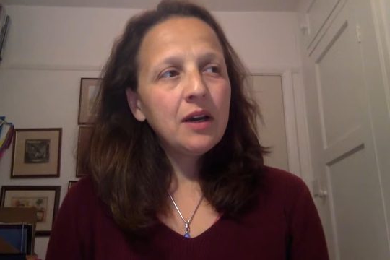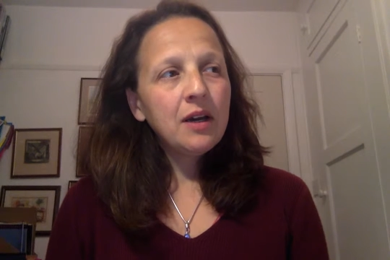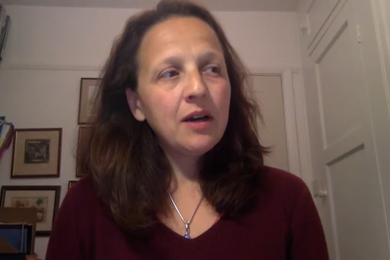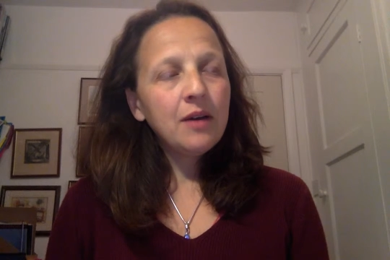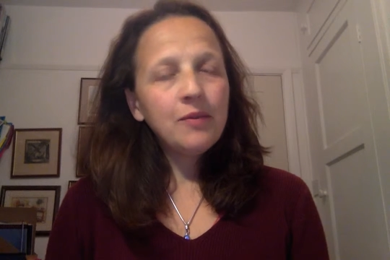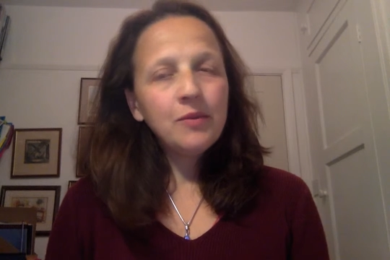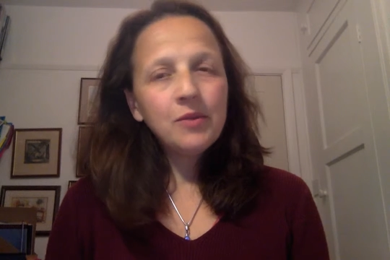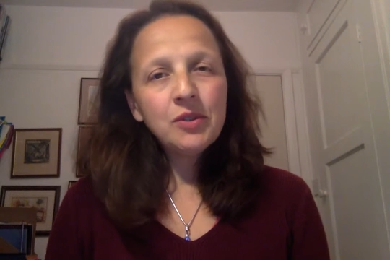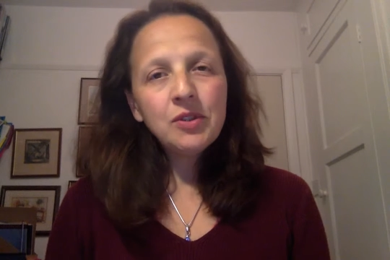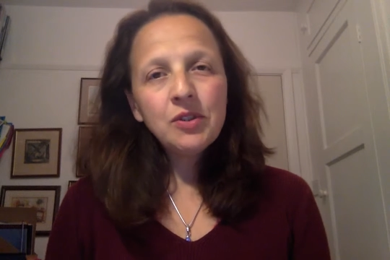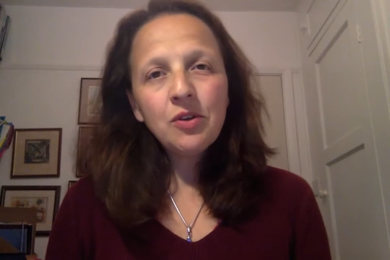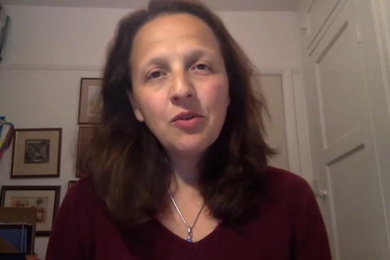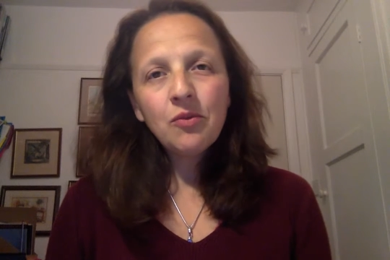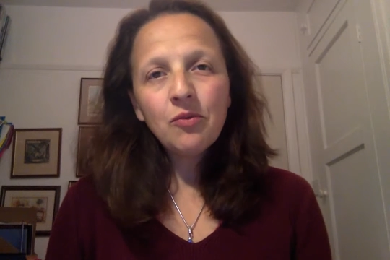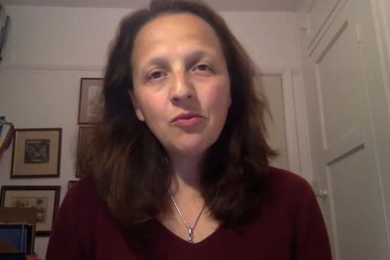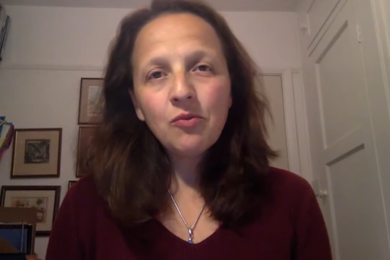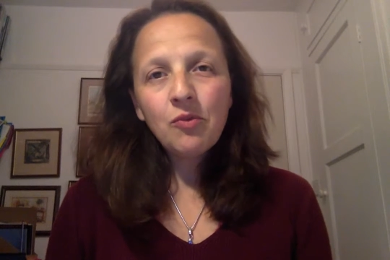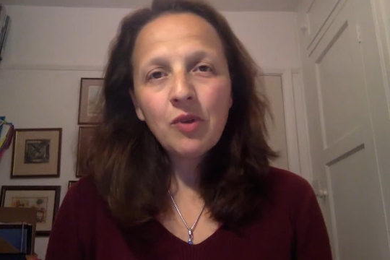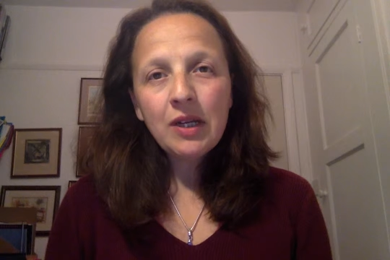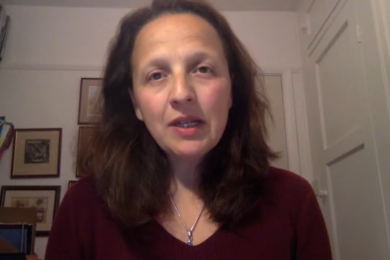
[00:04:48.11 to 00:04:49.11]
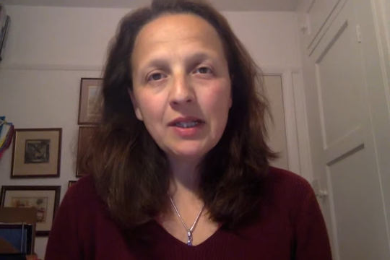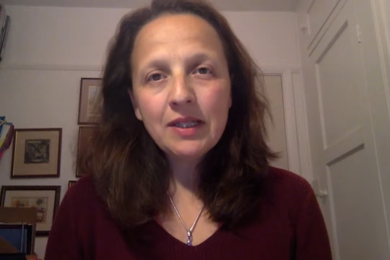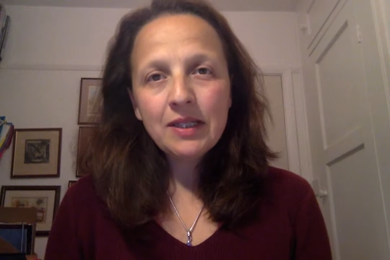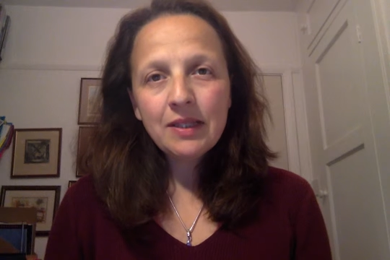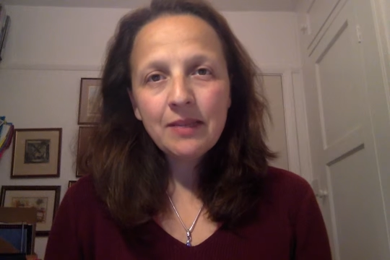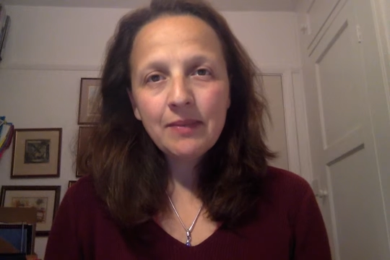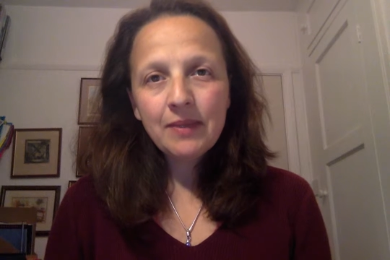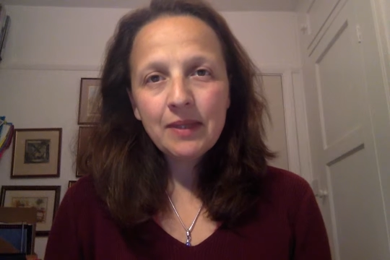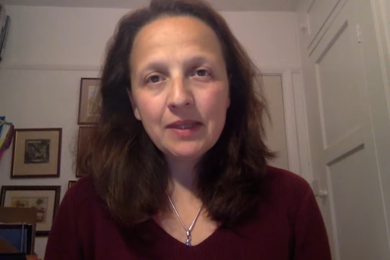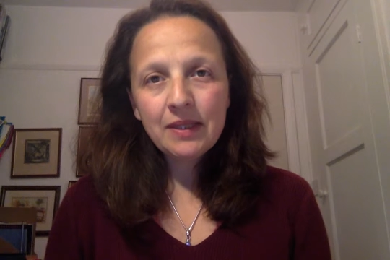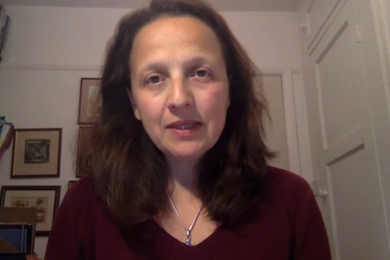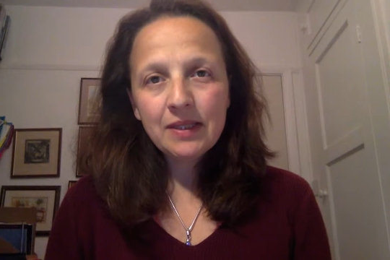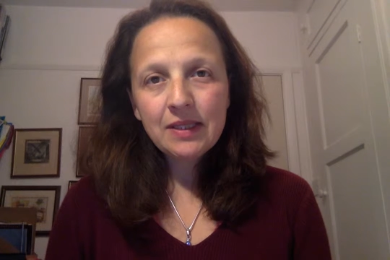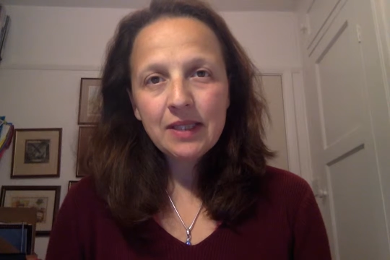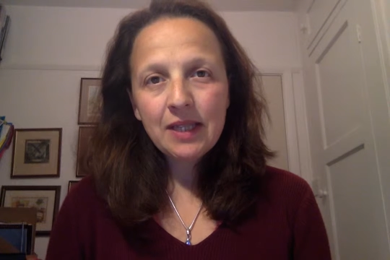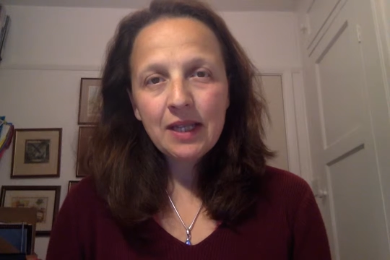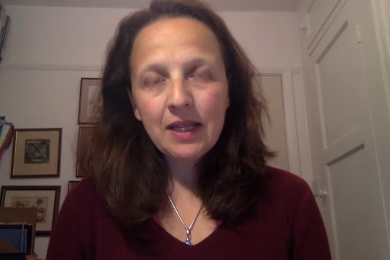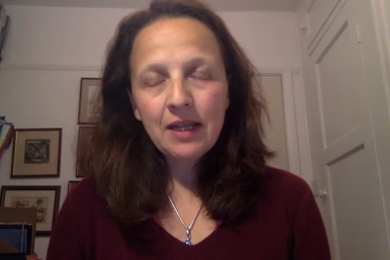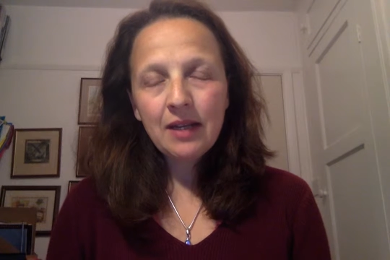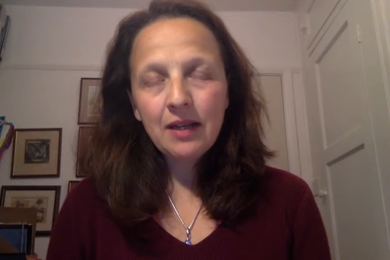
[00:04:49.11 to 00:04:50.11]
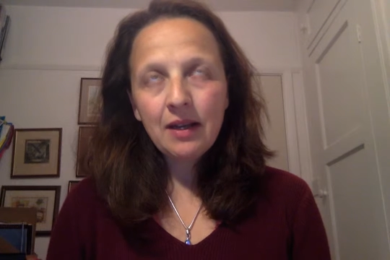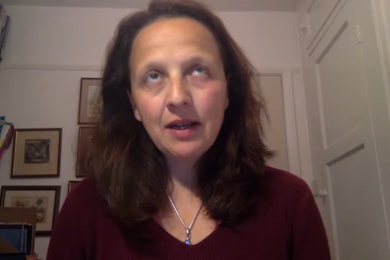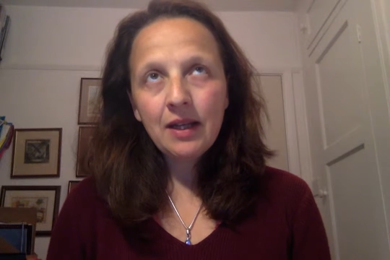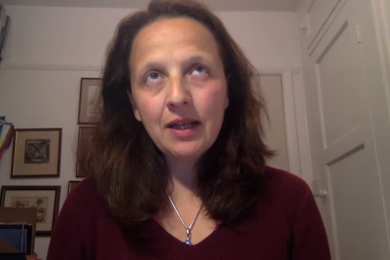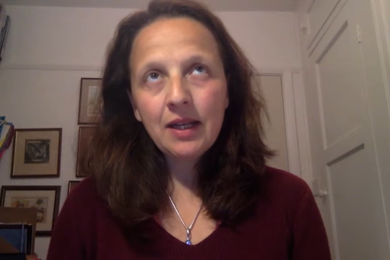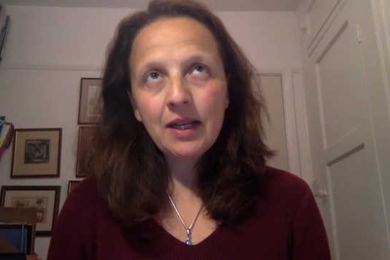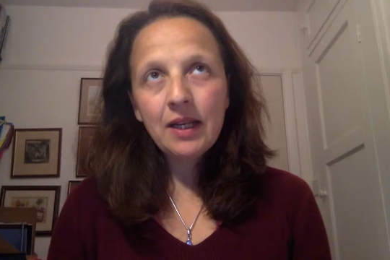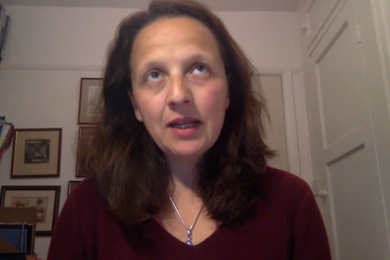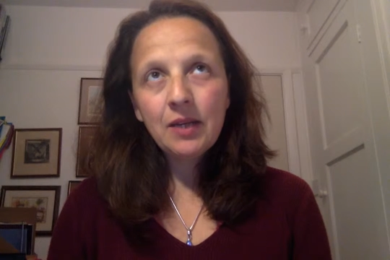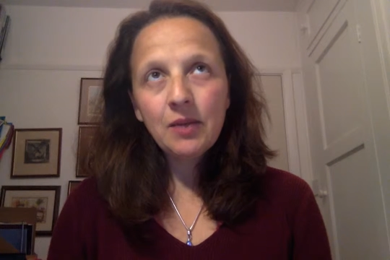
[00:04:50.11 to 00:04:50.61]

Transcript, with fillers: um, was not really something to take lightly.